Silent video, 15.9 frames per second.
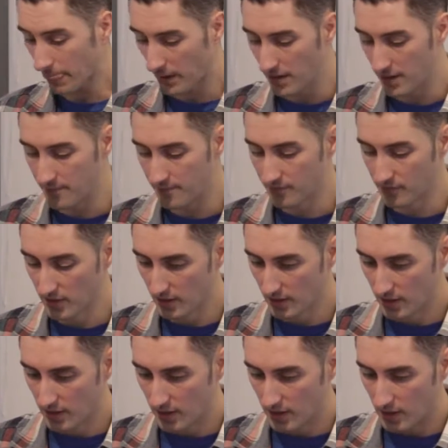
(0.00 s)
And
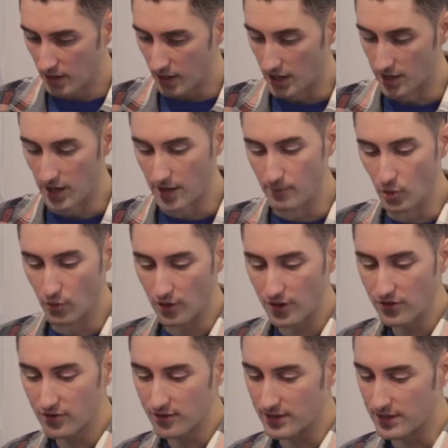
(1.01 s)
more
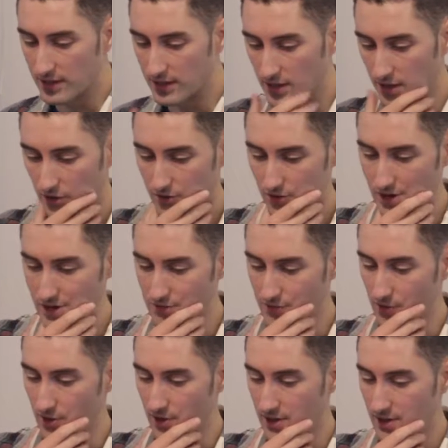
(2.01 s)
recently, stage
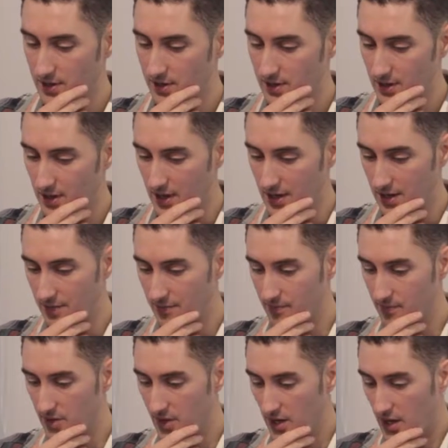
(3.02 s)
fright.
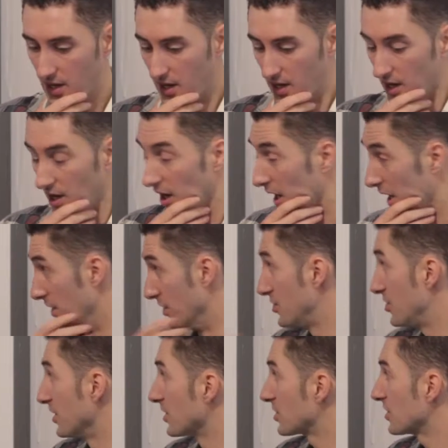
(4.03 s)
And
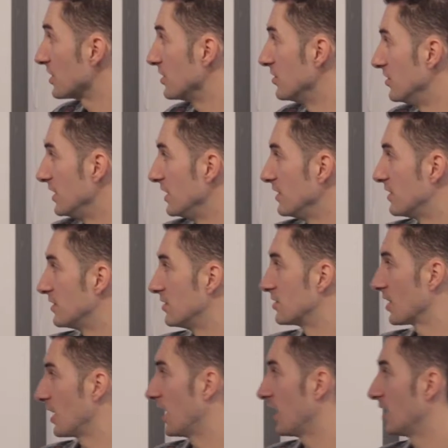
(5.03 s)
as you can see, you need
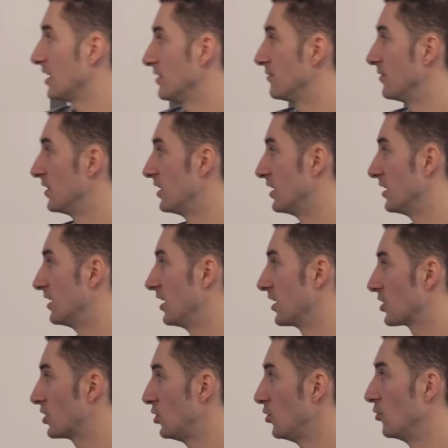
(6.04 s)
to have
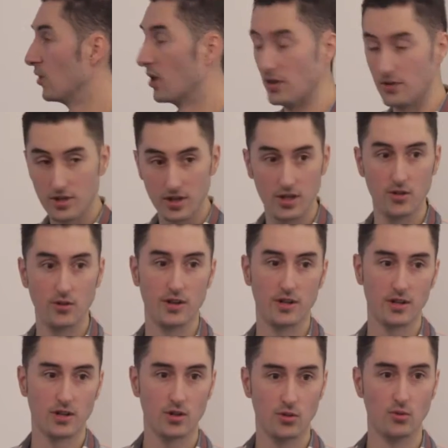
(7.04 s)
a cool logo
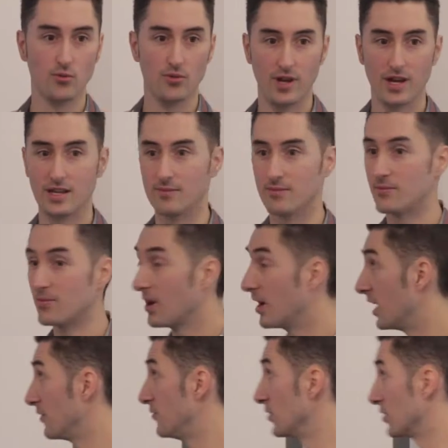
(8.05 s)
and a cool name
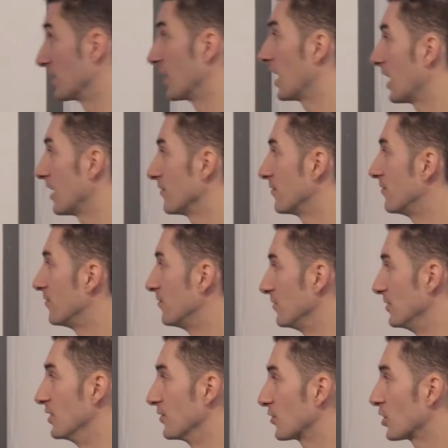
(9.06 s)
if you're going to have
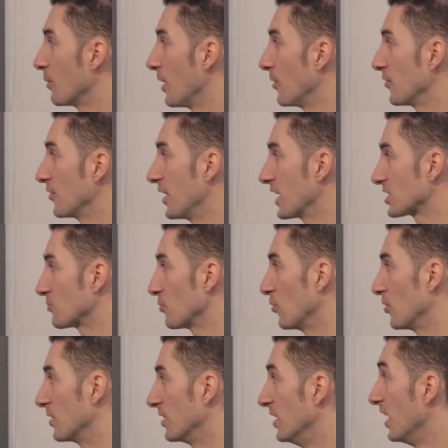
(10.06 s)
come out with an
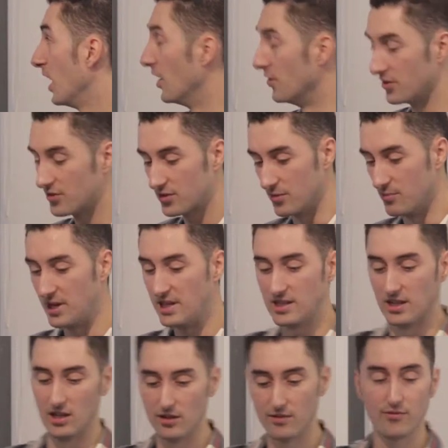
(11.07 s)
exploit. And the
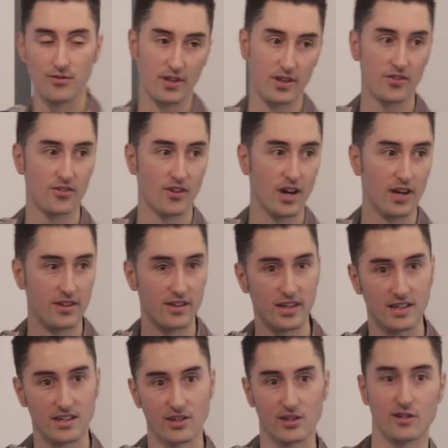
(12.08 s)
media love this, and
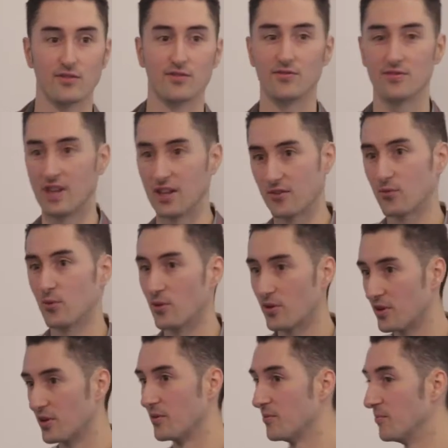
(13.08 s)
that's
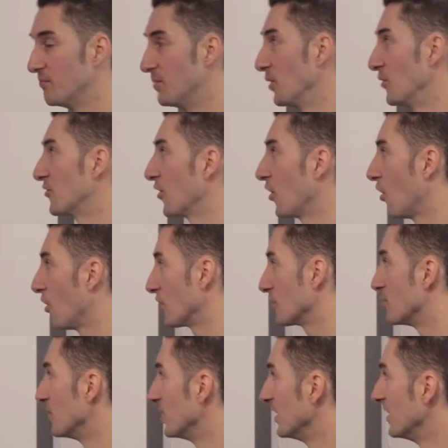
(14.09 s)
what kind of builds the
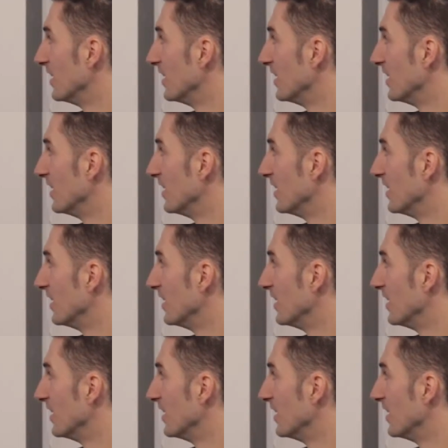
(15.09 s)
hype.